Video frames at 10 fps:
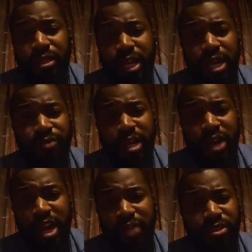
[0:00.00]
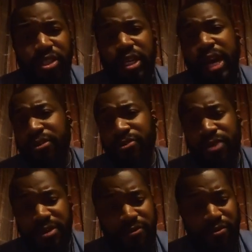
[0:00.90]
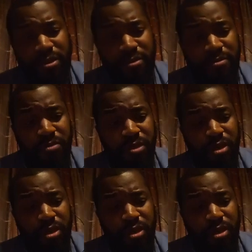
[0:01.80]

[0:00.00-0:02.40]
I haven't shied away from